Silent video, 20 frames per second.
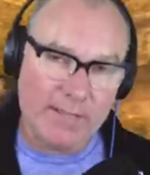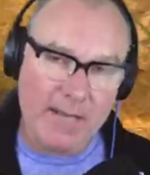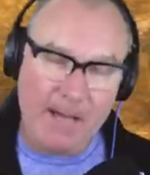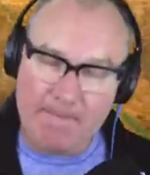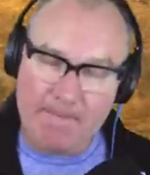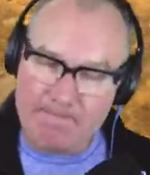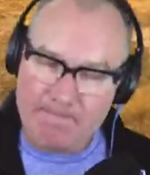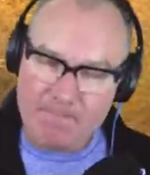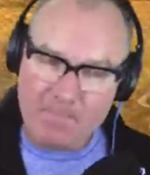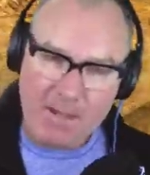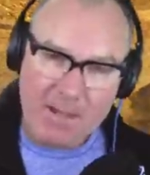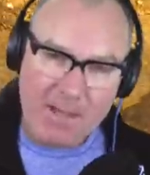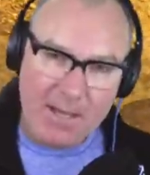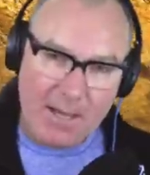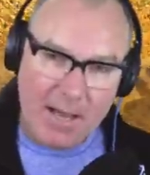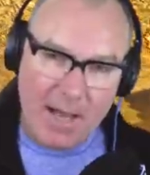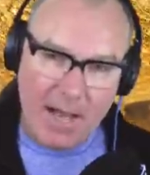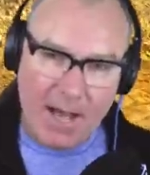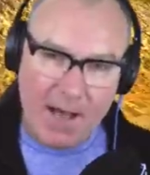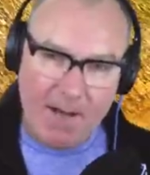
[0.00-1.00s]
up.
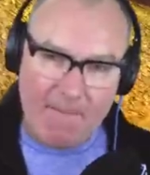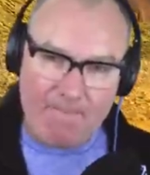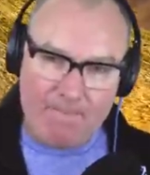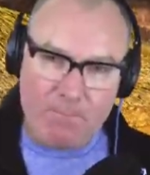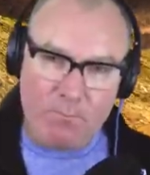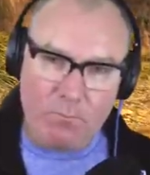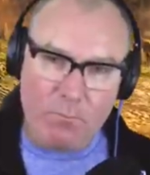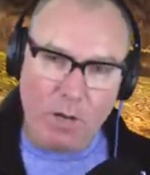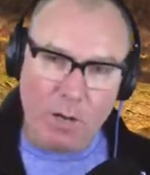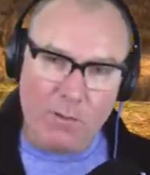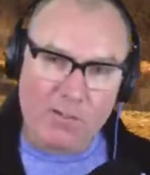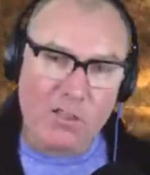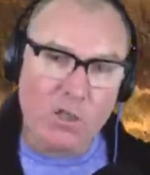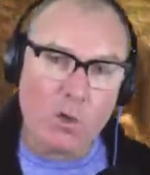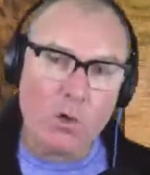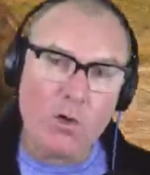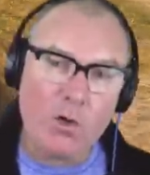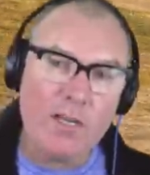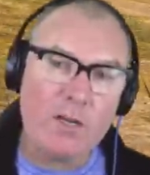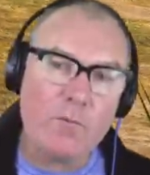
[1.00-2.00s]
Uh, I was
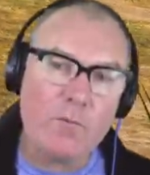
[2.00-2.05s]
talking